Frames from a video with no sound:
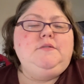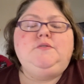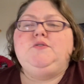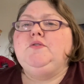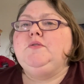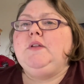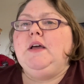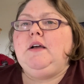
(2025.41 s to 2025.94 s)

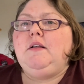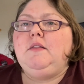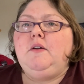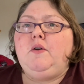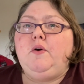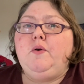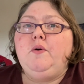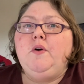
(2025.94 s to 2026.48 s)
do like a
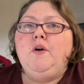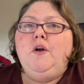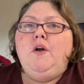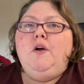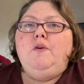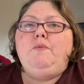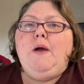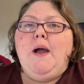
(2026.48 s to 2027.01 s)
little
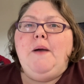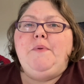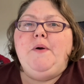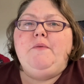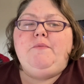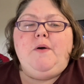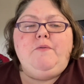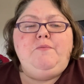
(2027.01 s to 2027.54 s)
wrap
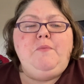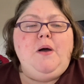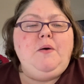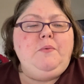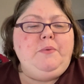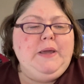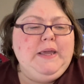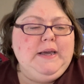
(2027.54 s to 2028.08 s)
up of my
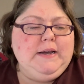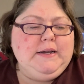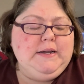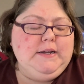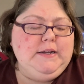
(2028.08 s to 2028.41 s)
week,